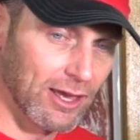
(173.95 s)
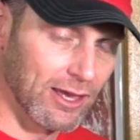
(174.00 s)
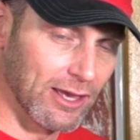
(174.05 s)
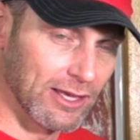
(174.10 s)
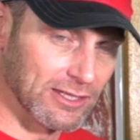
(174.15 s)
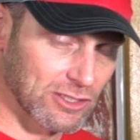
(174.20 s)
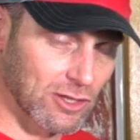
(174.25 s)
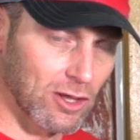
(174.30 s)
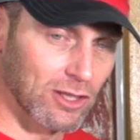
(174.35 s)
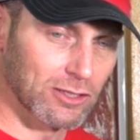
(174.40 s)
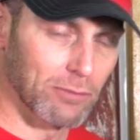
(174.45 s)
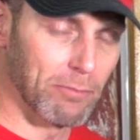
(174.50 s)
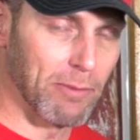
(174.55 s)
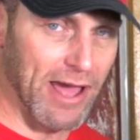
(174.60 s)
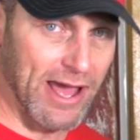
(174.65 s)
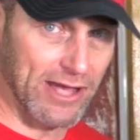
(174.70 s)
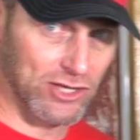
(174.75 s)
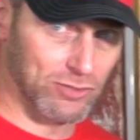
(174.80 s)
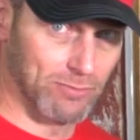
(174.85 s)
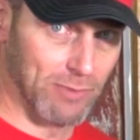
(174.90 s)
It's called a
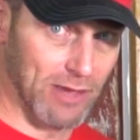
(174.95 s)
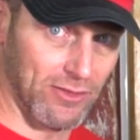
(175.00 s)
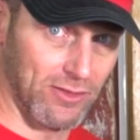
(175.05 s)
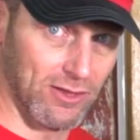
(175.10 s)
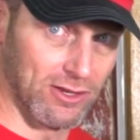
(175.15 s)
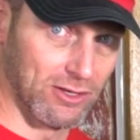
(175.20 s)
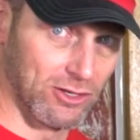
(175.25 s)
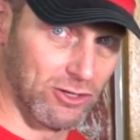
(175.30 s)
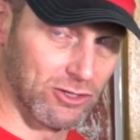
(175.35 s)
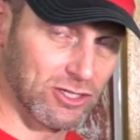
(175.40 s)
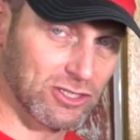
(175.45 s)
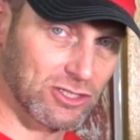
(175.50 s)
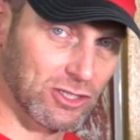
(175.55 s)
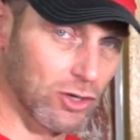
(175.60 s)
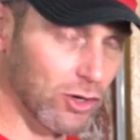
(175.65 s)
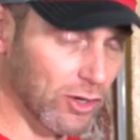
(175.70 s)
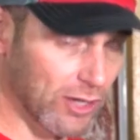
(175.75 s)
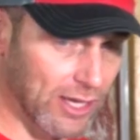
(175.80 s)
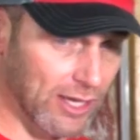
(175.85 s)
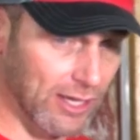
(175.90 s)
batch method. You're just
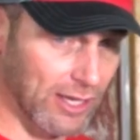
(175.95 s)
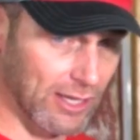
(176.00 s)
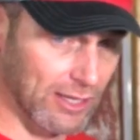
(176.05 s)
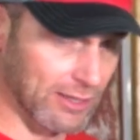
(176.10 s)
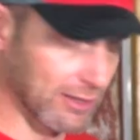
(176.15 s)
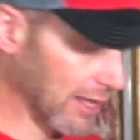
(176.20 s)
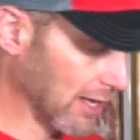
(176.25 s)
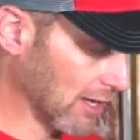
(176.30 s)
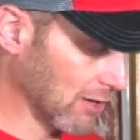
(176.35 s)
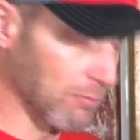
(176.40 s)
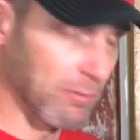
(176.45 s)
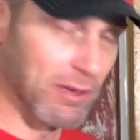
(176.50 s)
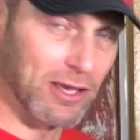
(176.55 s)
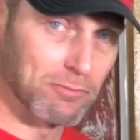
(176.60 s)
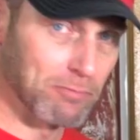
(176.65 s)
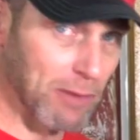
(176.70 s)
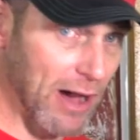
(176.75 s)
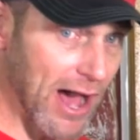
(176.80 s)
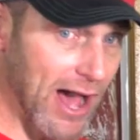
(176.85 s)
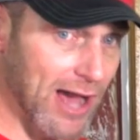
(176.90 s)
cooking in like a
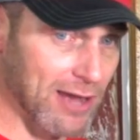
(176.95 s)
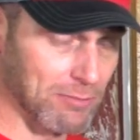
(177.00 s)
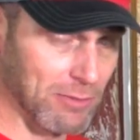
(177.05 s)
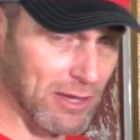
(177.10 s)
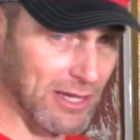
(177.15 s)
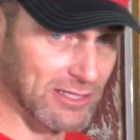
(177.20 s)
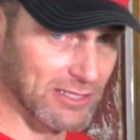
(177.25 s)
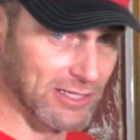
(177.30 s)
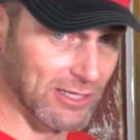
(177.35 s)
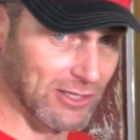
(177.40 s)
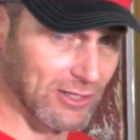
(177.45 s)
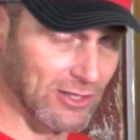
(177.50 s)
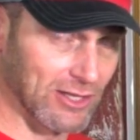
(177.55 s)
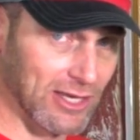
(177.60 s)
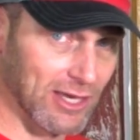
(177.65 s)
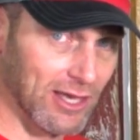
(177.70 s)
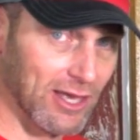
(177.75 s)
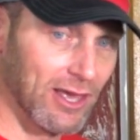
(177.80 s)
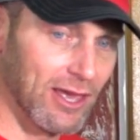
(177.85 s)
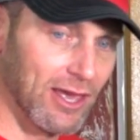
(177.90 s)
big pot
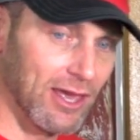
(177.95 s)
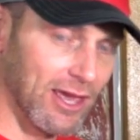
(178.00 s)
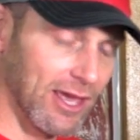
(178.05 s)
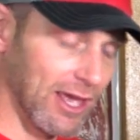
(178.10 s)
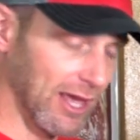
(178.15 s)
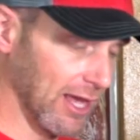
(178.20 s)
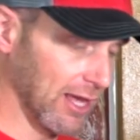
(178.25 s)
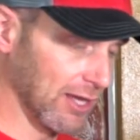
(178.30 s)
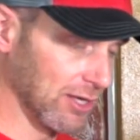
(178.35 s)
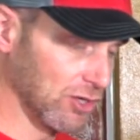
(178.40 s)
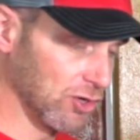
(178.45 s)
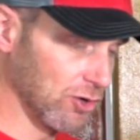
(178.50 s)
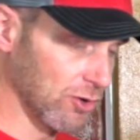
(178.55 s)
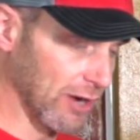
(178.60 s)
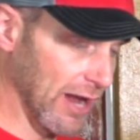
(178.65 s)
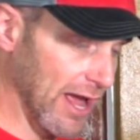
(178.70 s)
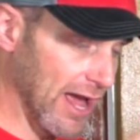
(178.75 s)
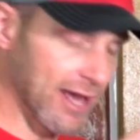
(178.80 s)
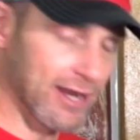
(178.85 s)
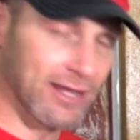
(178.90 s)
basically, and
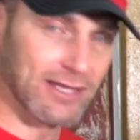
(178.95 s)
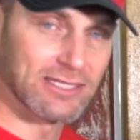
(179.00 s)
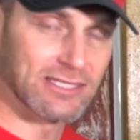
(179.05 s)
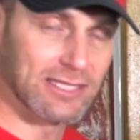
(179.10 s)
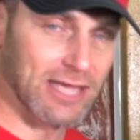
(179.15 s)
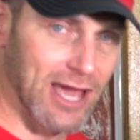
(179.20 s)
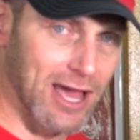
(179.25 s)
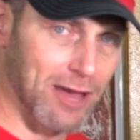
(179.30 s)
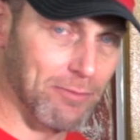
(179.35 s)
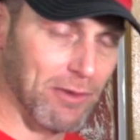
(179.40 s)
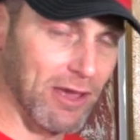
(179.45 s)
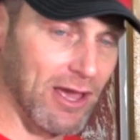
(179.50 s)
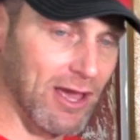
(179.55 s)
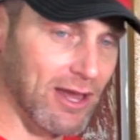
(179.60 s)
you're adding sap